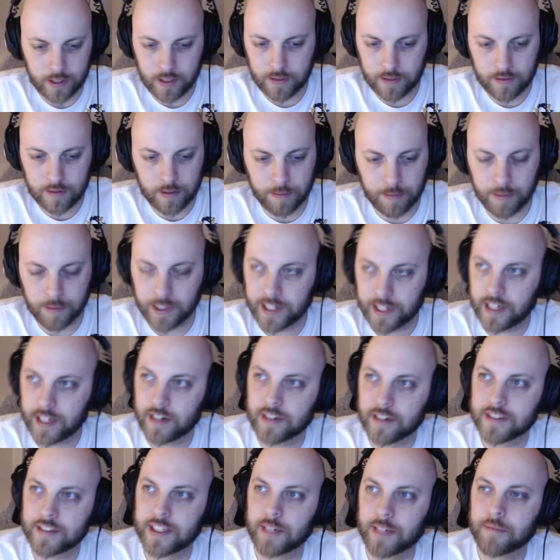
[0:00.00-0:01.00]
I'm blanking on
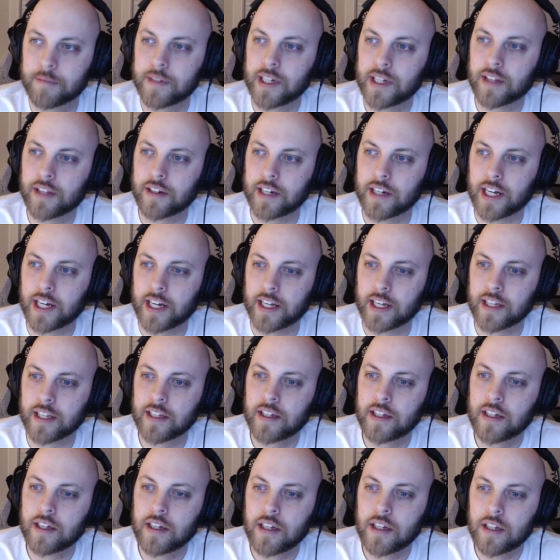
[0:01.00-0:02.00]
his name. The other guy
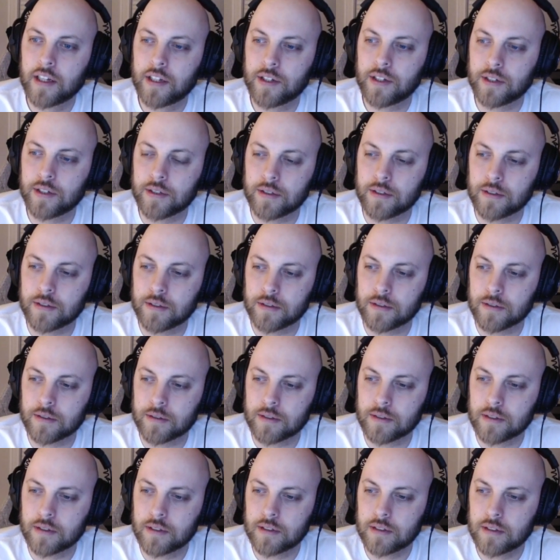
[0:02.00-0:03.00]

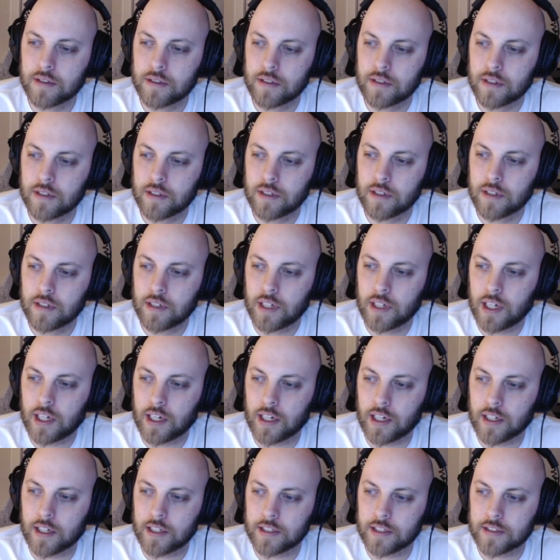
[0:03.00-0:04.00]
who
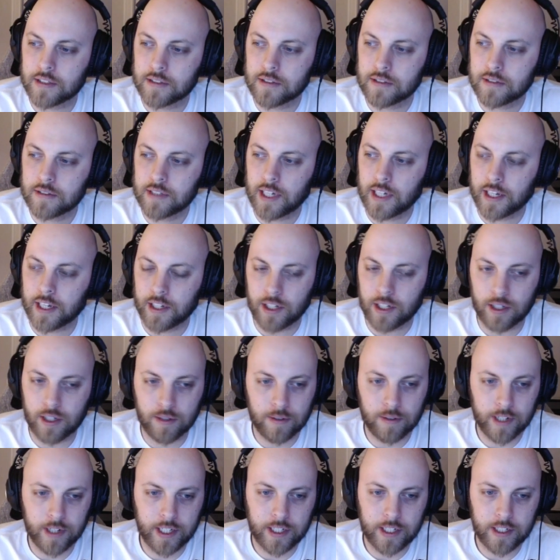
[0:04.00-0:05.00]
is kind of
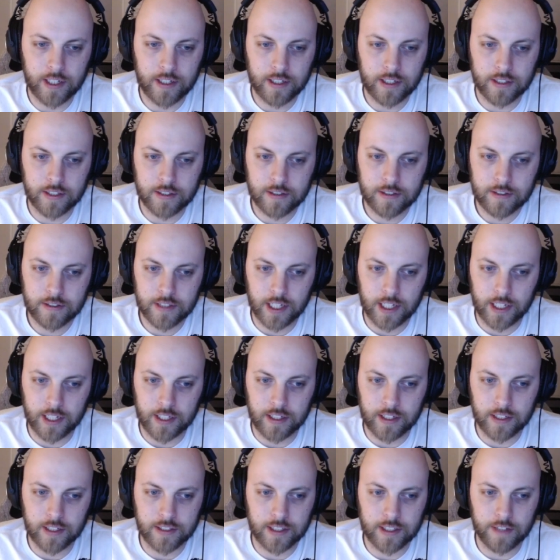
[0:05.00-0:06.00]
co-writing it because Tynion
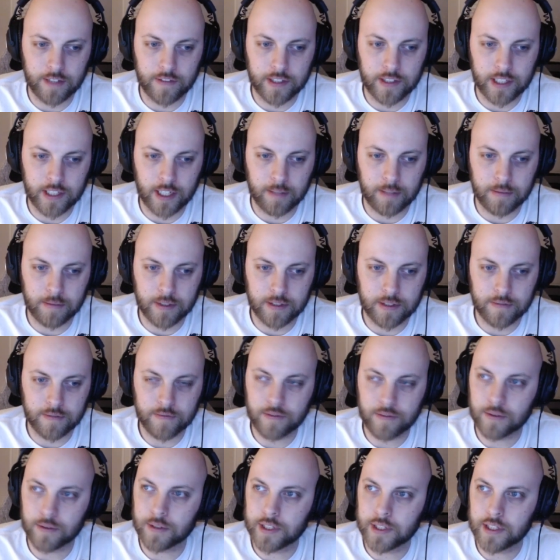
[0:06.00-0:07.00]
doesn't have the time to
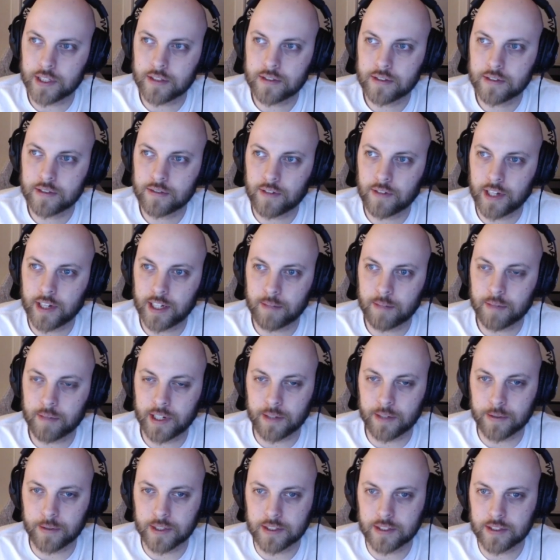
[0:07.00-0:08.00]
fully write it, but
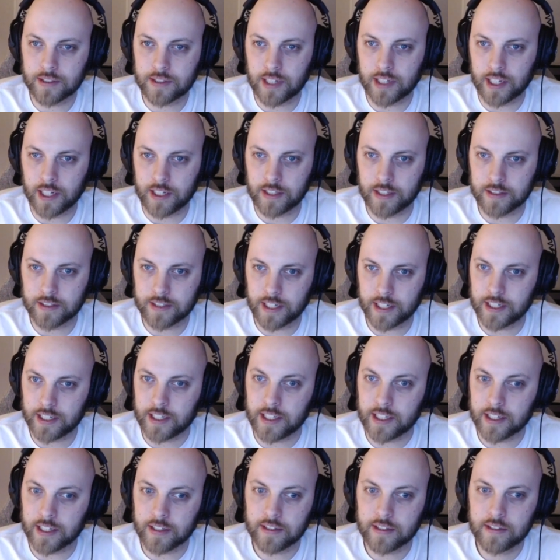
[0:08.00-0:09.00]
it was Tynion's
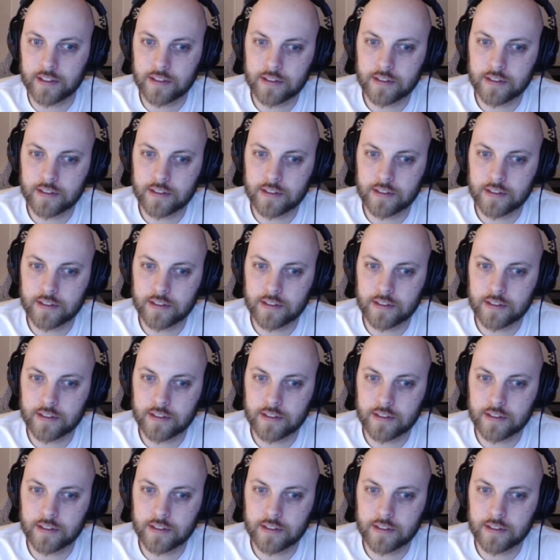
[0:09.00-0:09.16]
idea.